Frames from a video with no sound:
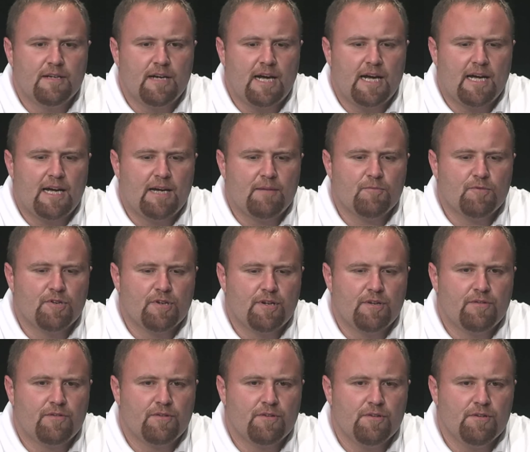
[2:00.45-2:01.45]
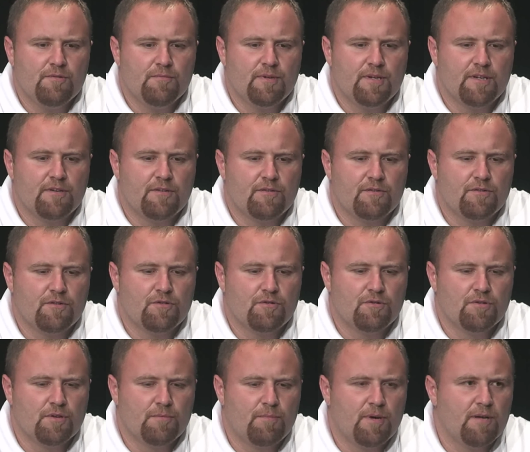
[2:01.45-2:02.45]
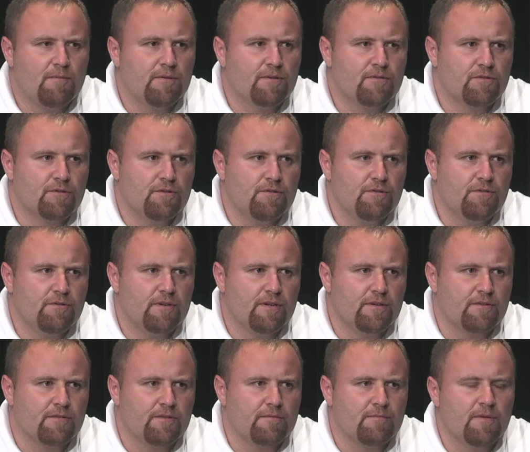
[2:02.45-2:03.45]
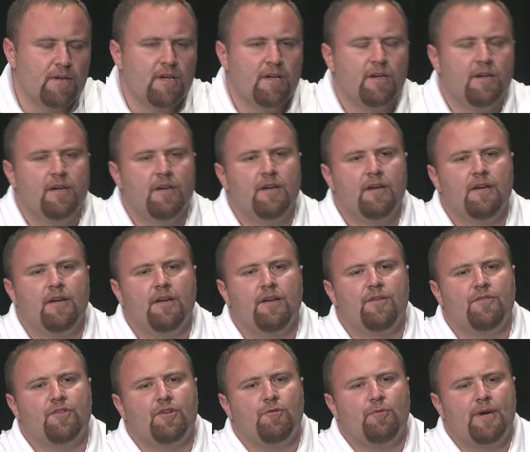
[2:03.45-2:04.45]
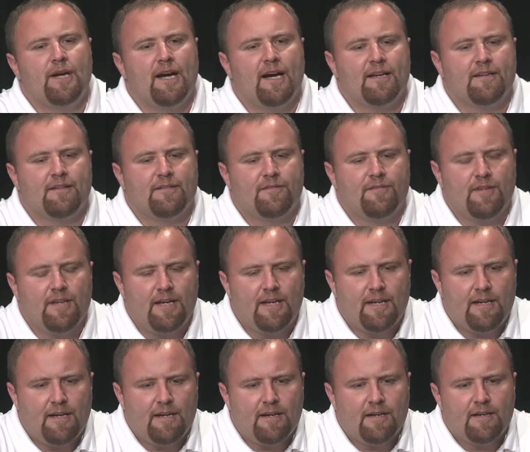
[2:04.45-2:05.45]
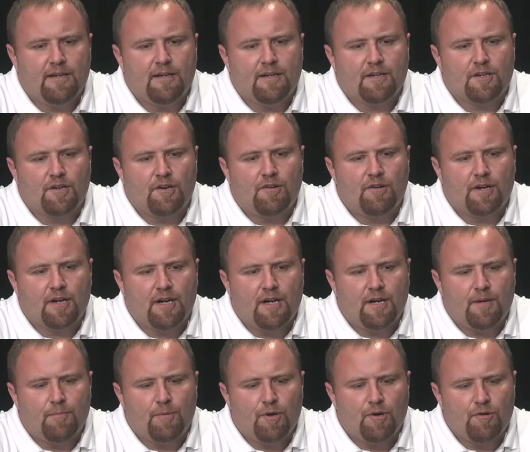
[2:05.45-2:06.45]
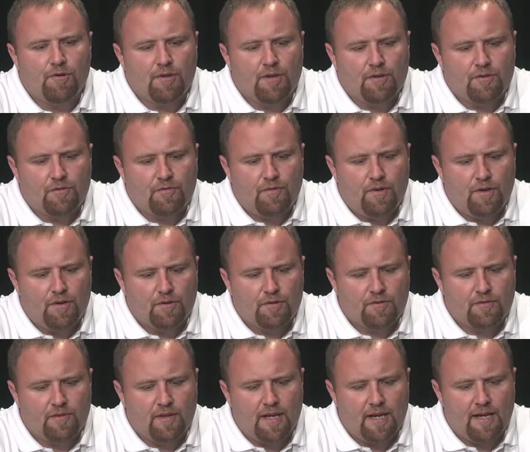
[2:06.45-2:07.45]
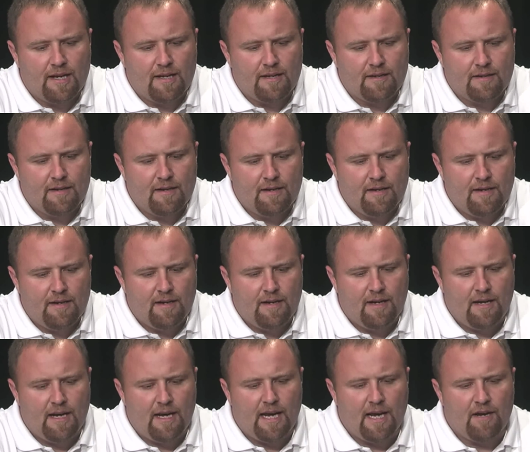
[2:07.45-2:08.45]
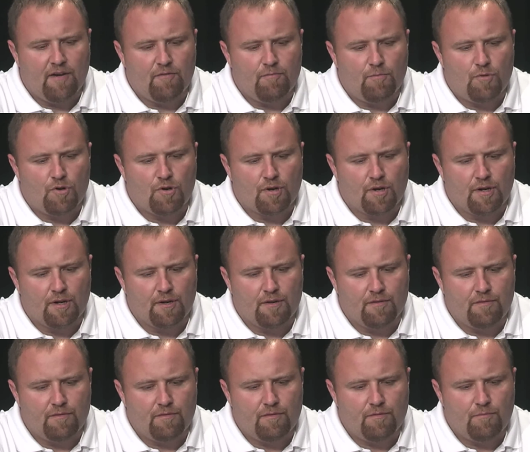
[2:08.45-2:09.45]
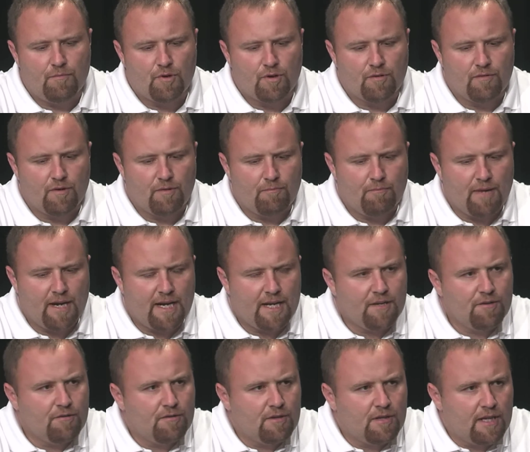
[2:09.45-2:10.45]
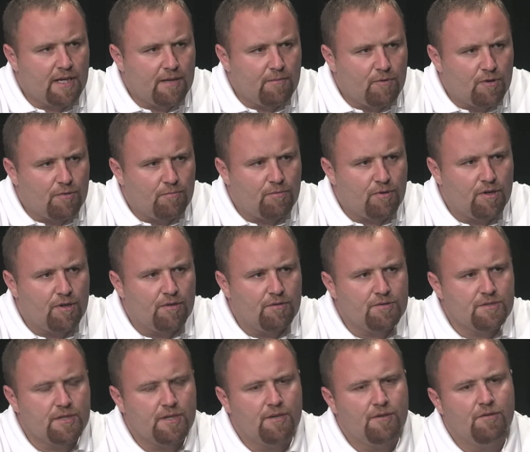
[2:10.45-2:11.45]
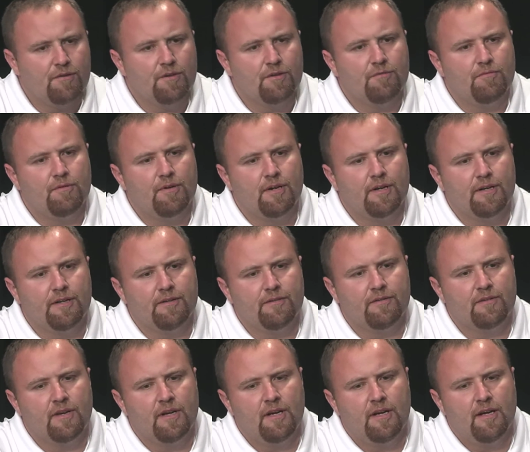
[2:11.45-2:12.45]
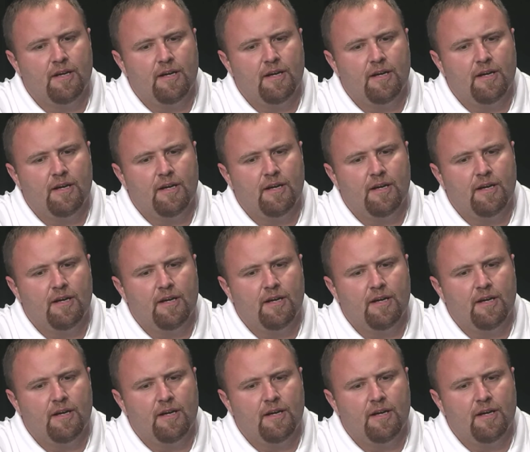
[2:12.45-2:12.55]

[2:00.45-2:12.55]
I'm going to assume is through the public school system. So we got to see, growing up, who are those folks that have more of a manual labor approach, and who are the ones